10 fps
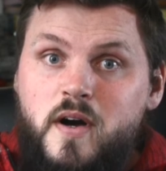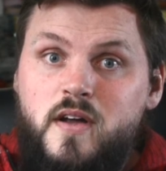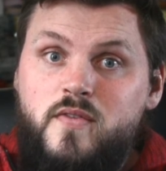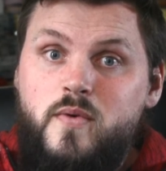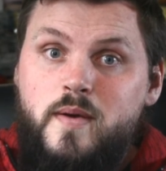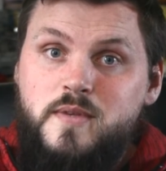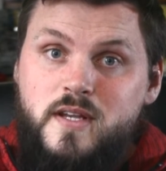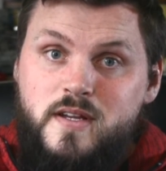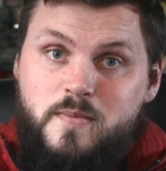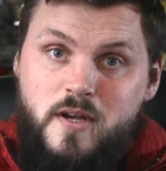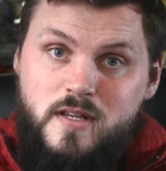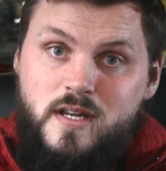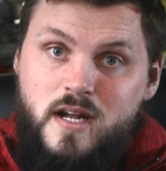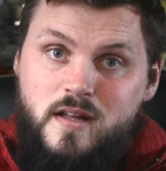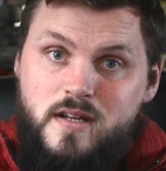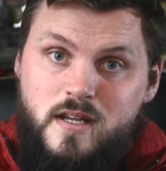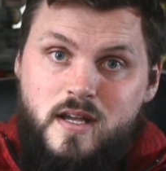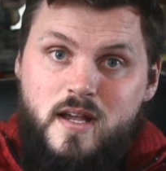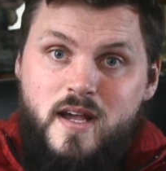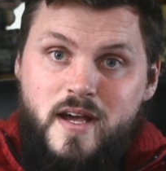of a website's personality,
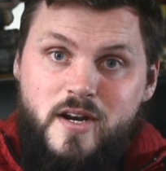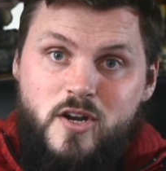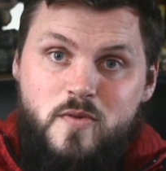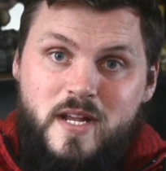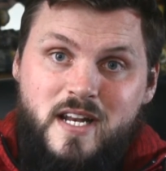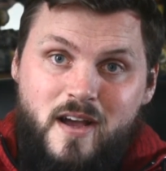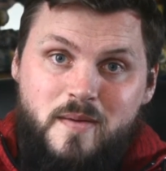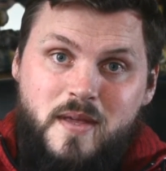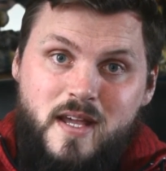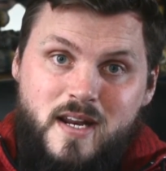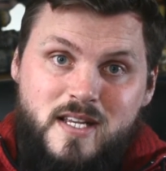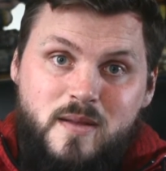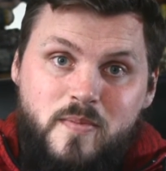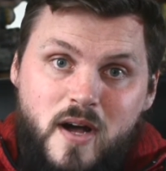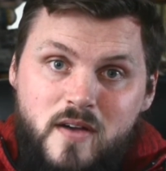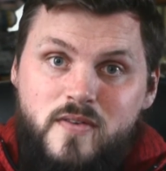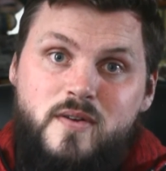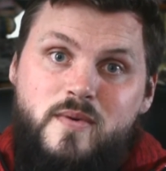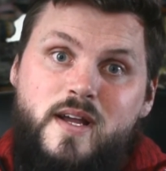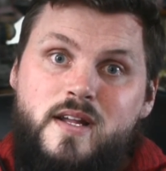and Adobe Type Kit is the perfect
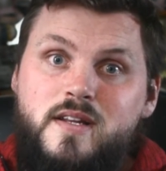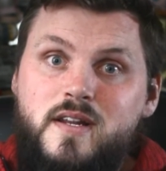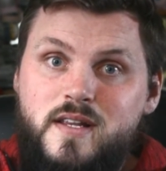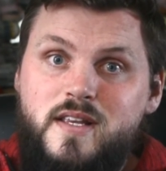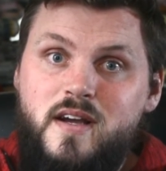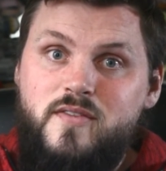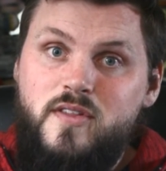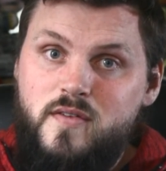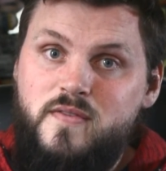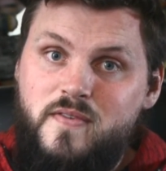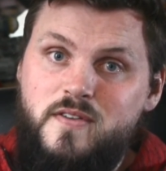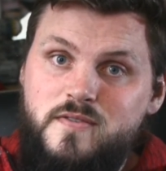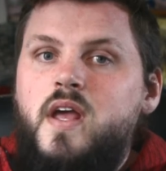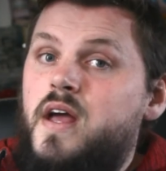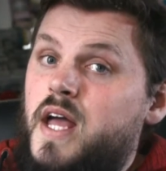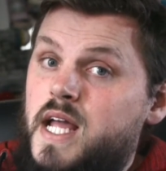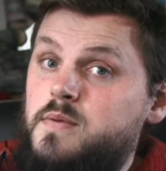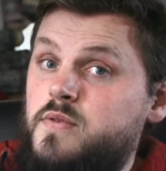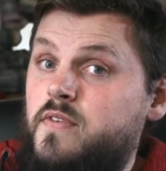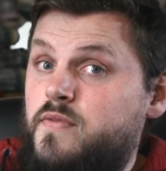way to discover those fonts. It
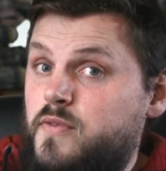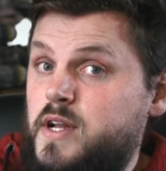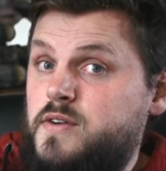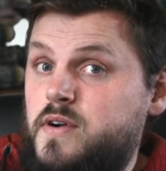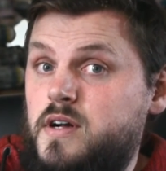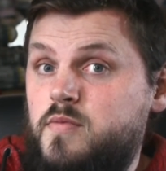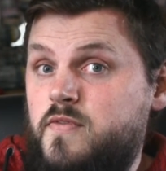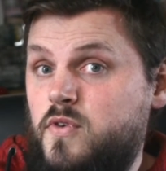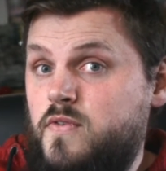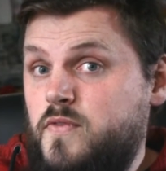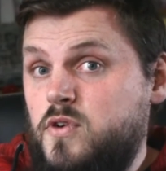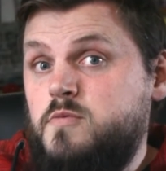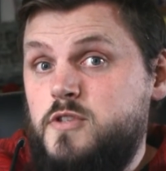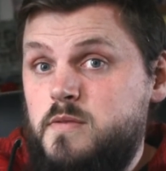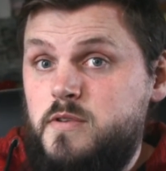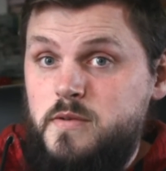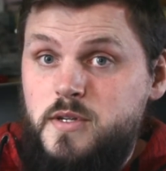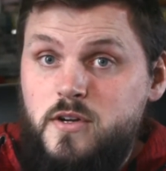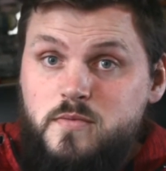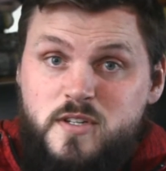comes with a free trial before affordable
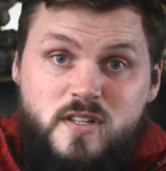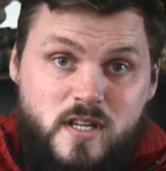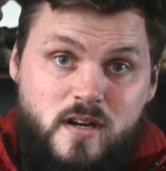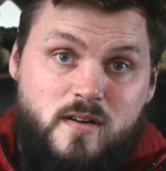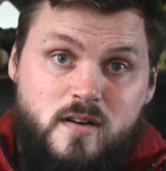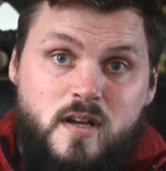subscription options start.